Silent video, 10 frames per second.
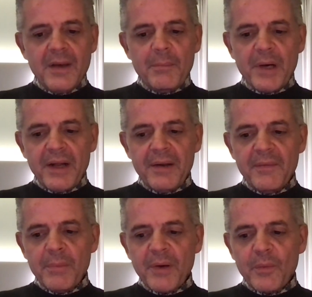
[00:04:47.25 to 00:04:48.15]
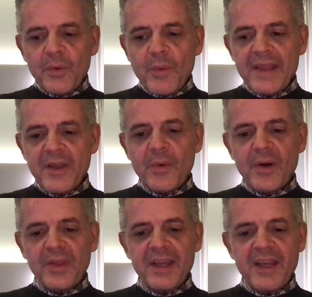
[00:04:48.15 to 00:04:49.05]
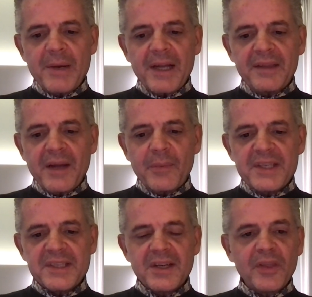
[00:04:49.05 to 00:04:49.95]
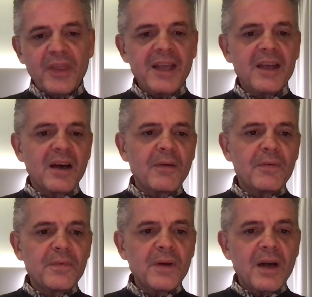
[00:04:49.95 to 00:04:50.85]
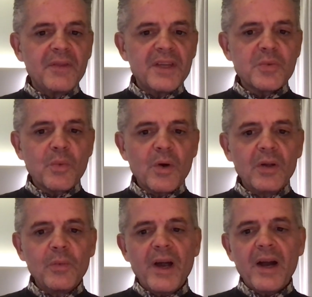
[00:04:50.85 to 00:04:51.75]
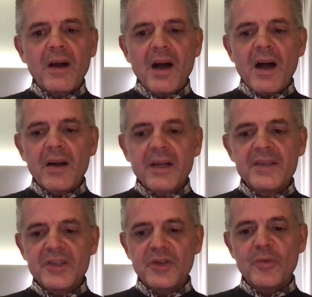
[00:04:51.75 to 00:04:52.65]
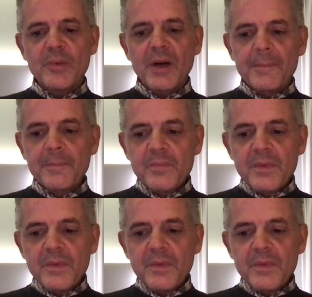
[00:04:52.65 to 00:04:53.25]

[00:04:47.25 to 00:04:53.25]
but but the way that we're thinking about that, we still think of of this world where our consumer